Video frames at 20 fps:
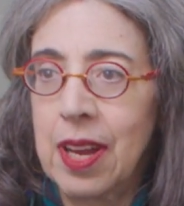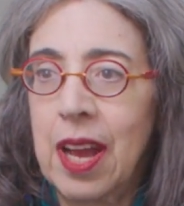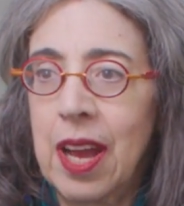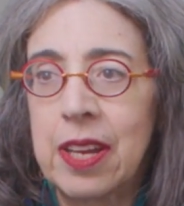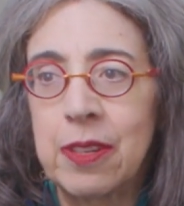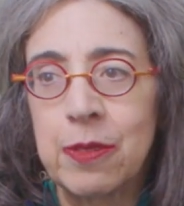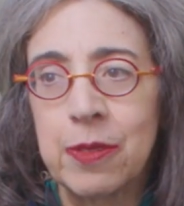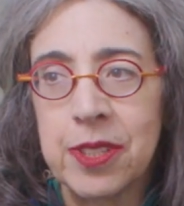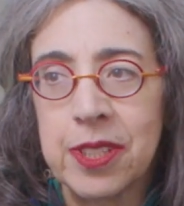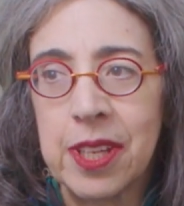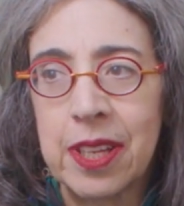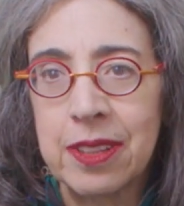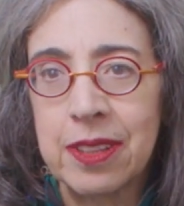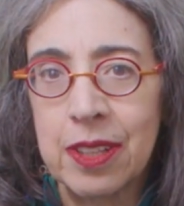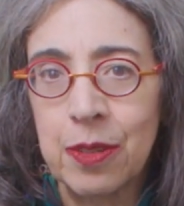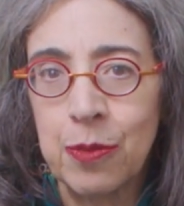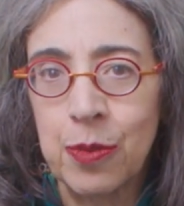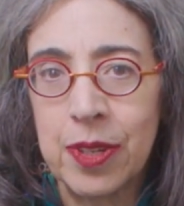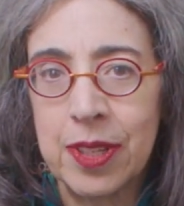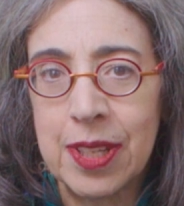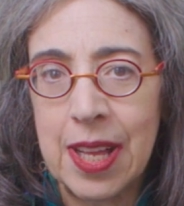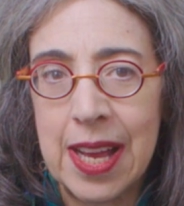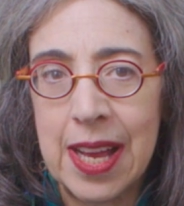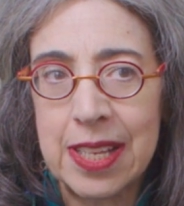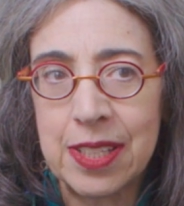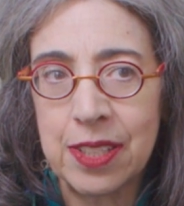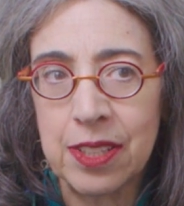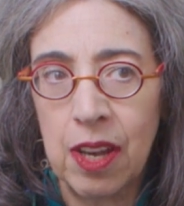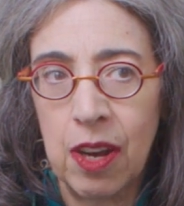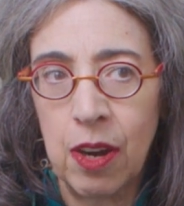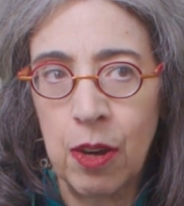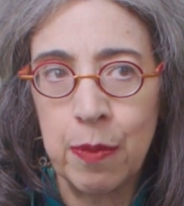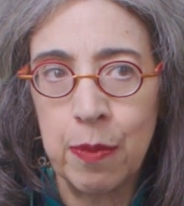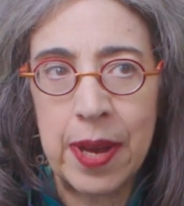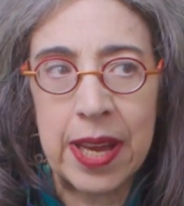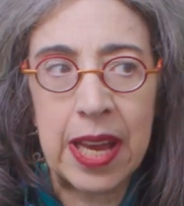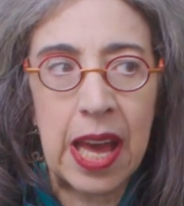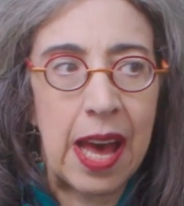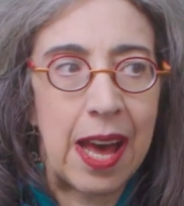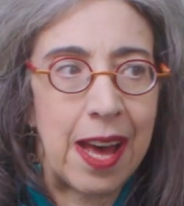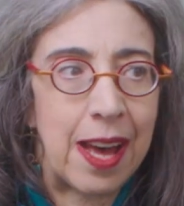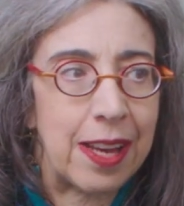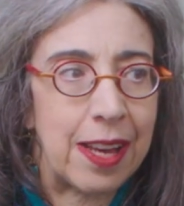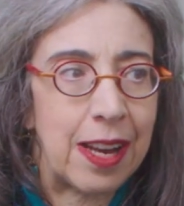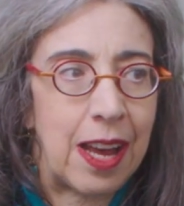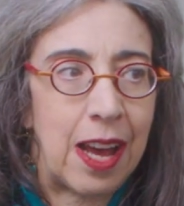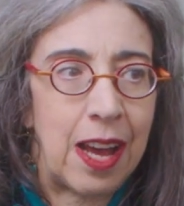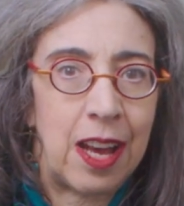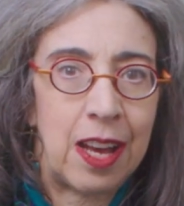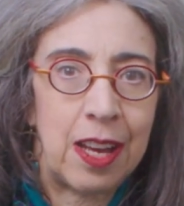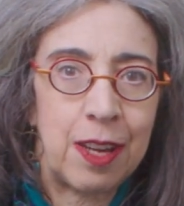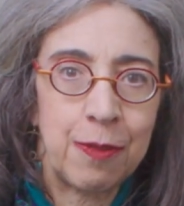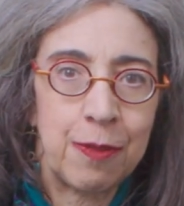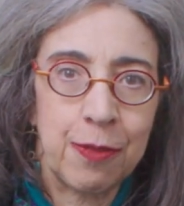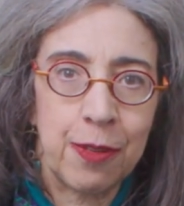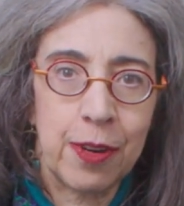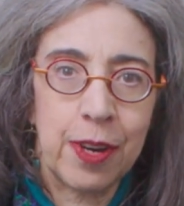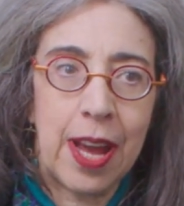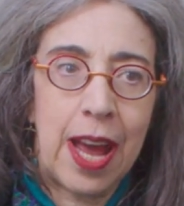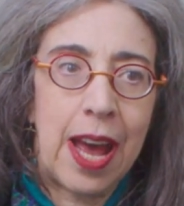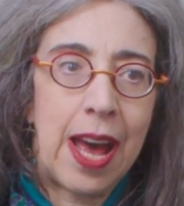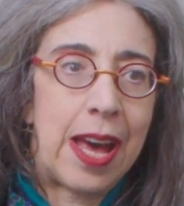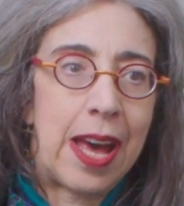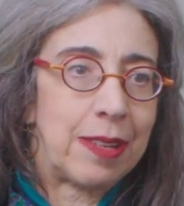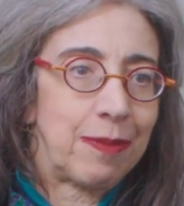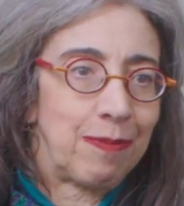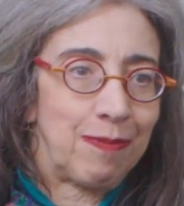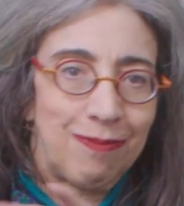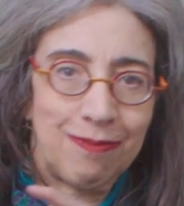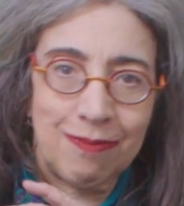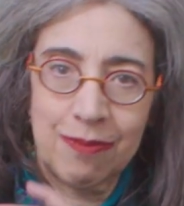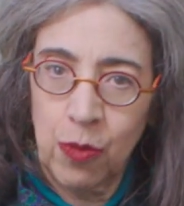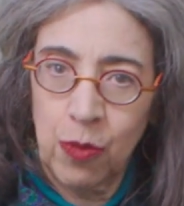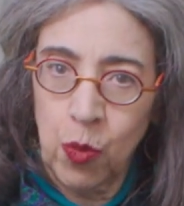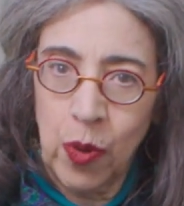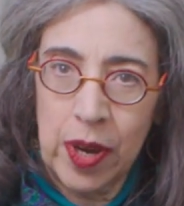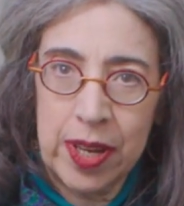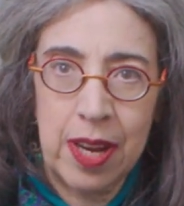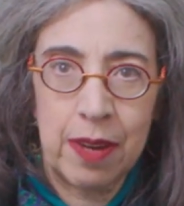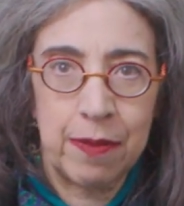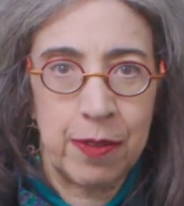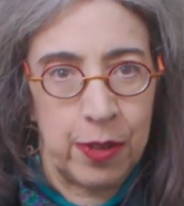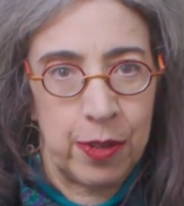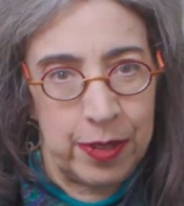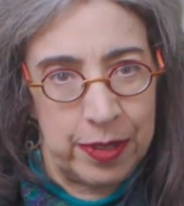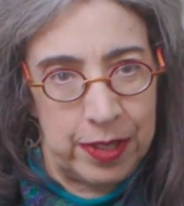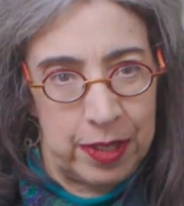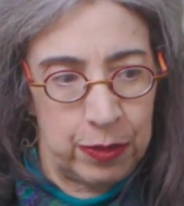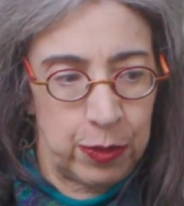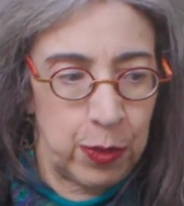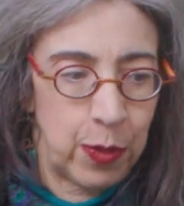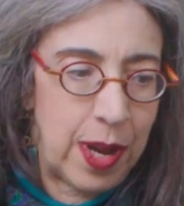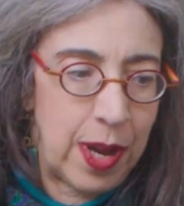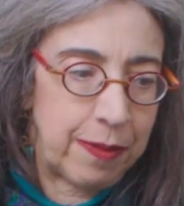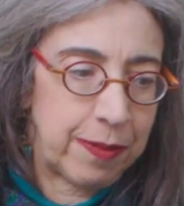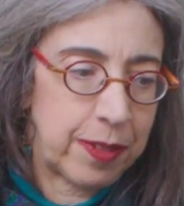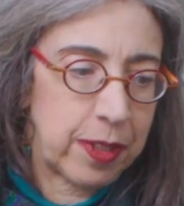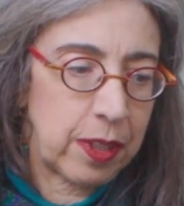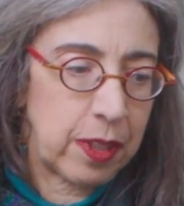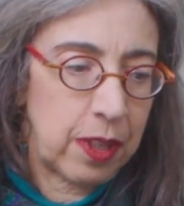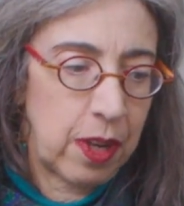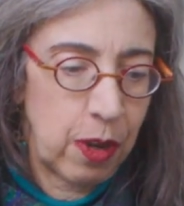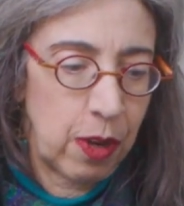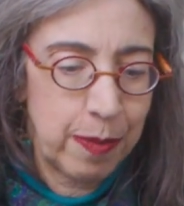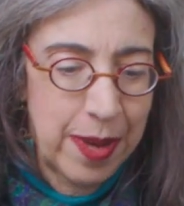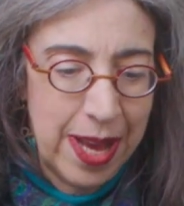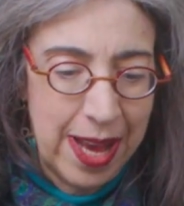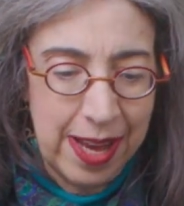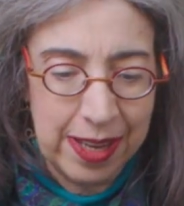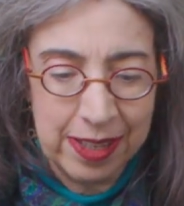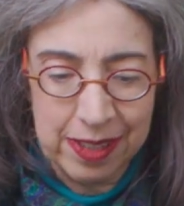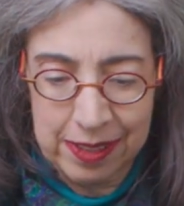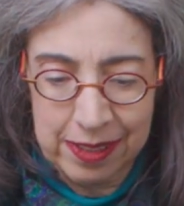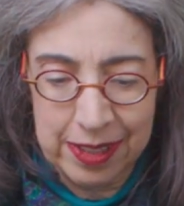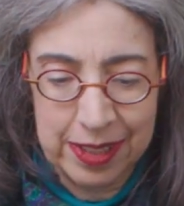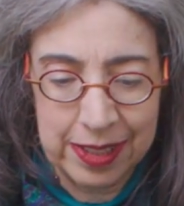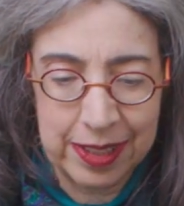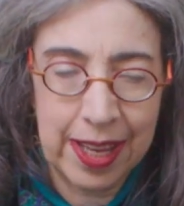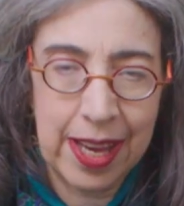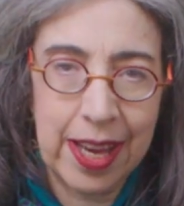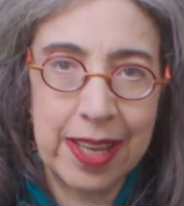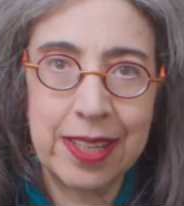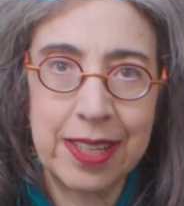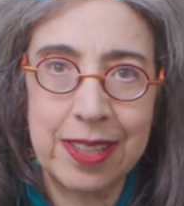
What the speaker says: and you suddenly realize, oh my God, I forgot whatever, and you have to go back and get